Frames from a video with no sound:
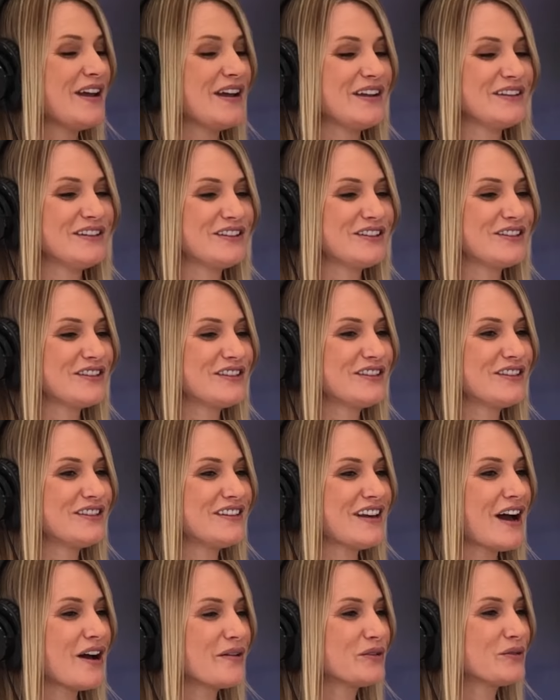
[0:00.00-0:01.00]
it's
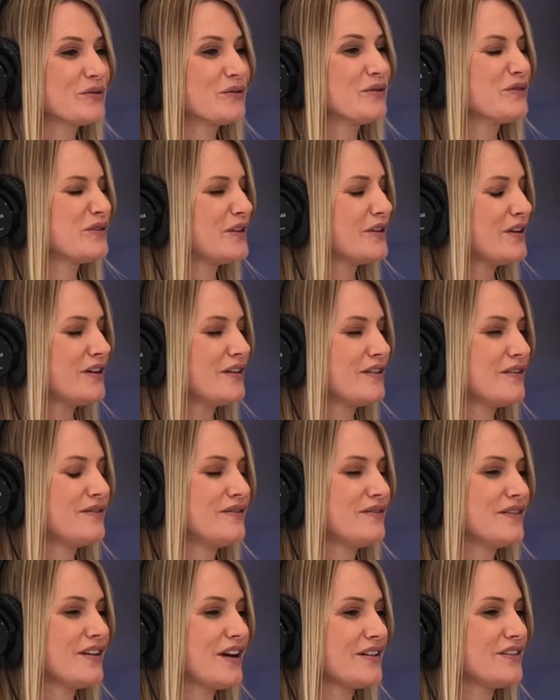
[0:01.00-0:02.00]
just absolute
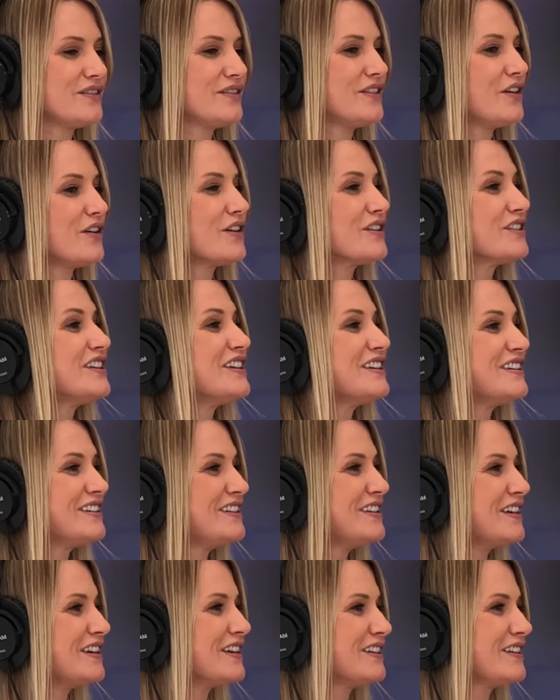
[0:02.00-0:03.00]
the
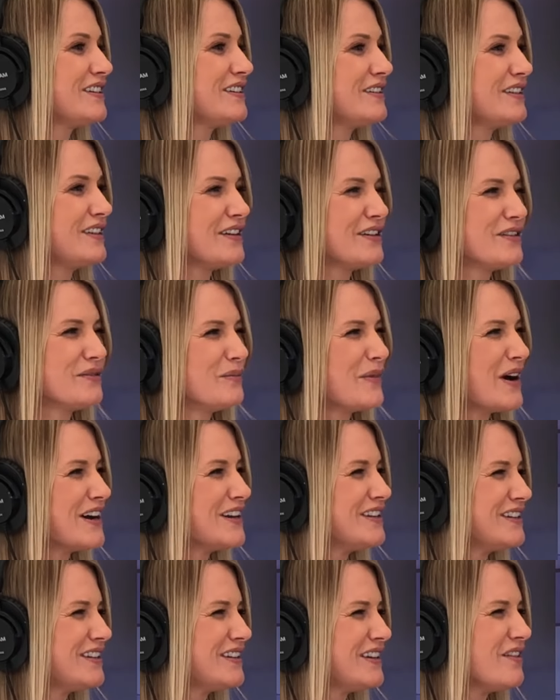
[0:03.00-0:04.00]
artistic, the
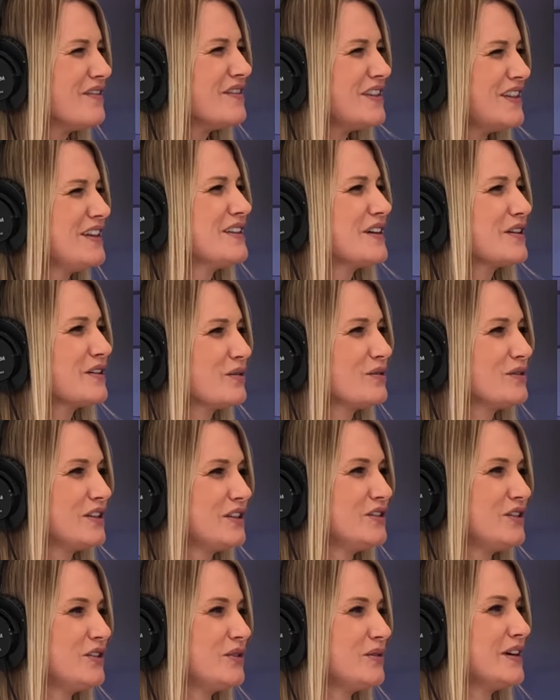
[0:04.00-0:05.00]
mind, everything that goes
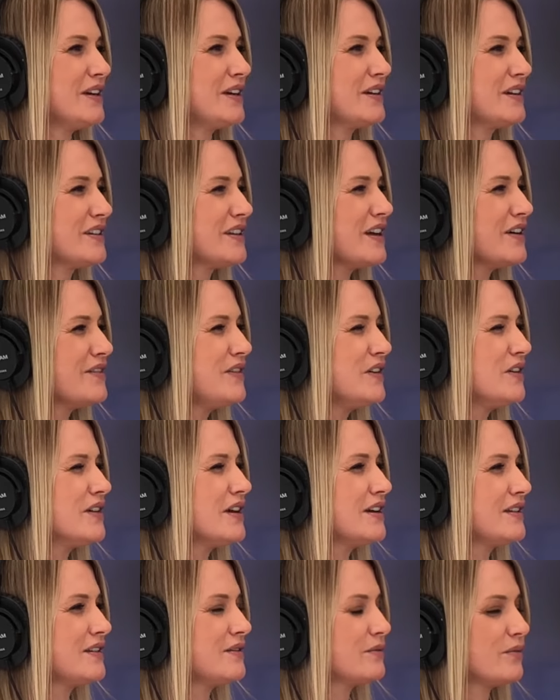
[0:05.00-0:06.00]
into it. Cause I feel
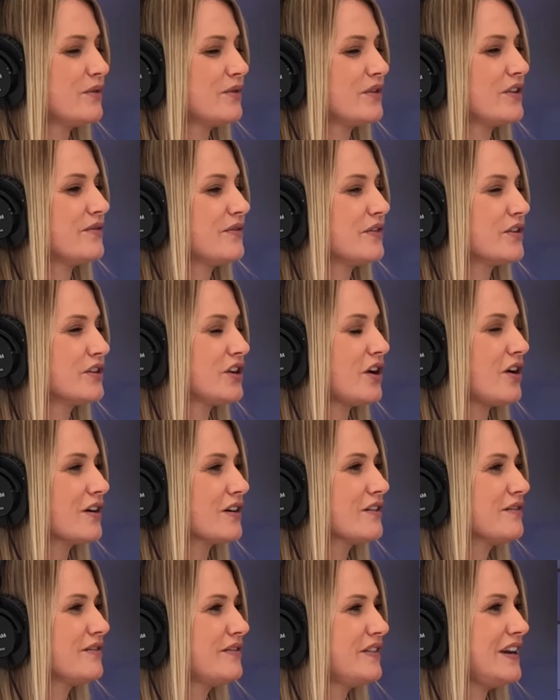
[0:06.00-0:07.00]
like the
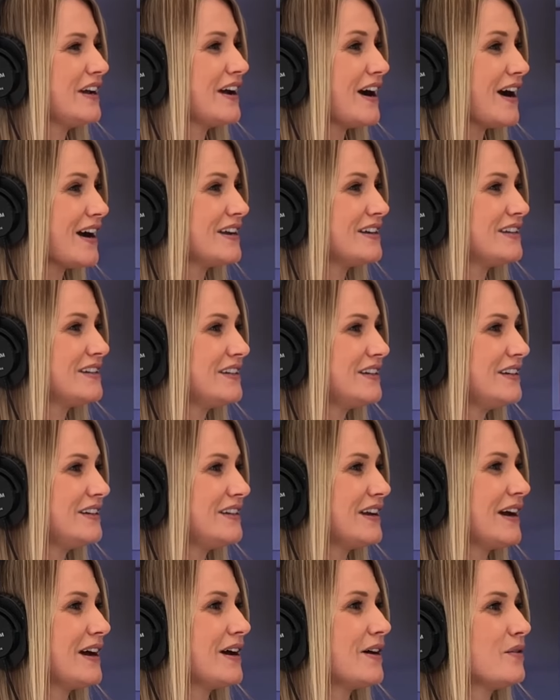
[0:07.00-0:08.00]
photography I
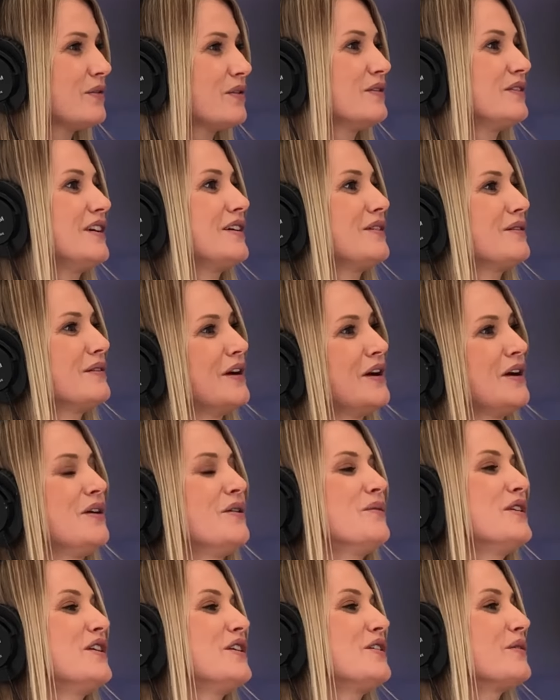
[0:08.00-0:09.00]
see now, like
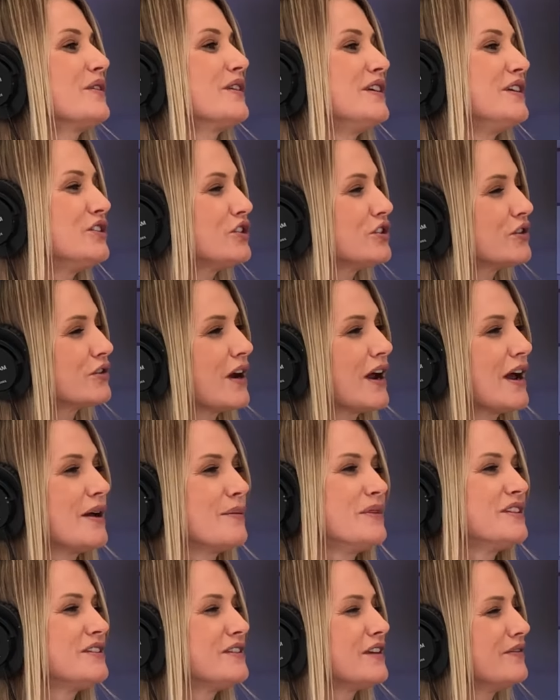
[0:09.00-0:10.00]
when I go on
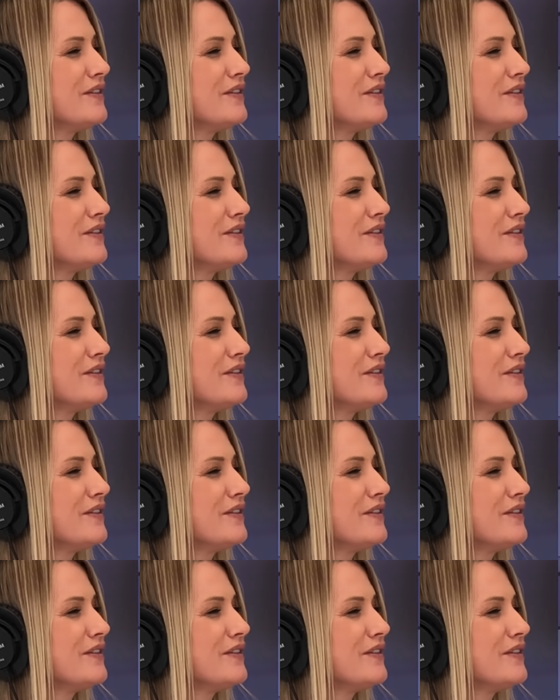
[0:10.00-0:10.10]
Instagram and stuff